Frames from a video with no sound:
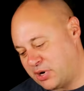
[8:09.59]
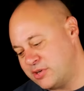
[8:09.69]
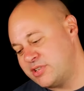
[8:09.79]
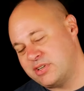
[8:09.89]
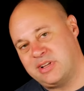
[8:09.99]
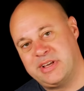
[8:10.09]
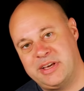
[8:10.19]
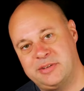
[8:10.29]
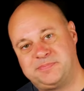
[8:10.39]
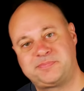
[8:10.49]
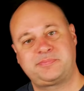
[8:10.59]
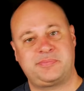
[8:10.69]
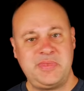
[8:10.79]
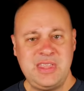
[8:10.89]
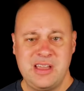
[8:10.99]
Personally,
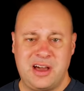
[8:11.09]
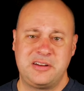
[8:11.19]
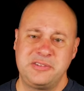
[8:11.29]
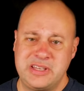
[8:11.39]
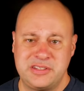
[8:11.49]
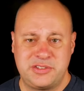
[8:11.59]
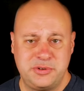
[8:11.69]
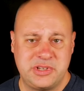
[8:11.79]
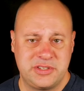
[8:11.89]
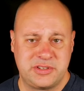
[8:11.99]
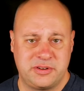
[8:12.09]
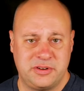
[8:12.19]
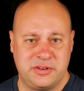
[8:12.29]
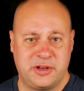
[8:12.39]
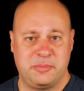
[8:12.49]
I don't get too
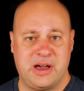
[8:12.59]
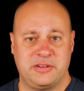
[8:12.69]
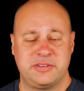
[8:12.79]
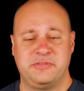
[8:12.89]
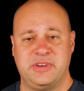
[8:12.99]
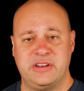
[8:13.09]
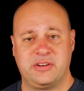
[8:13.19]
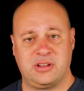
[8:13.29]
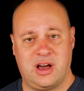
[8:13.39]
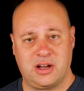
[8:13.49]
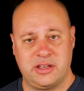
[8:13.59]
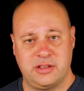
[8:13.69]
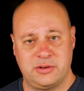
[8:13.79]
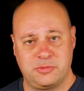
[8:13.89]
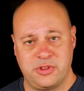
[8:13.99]
concerned about vendor
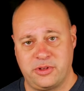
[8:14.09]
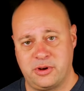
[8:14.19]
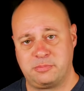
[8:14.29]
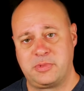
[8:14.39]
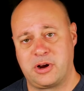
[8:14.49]
lock-in with our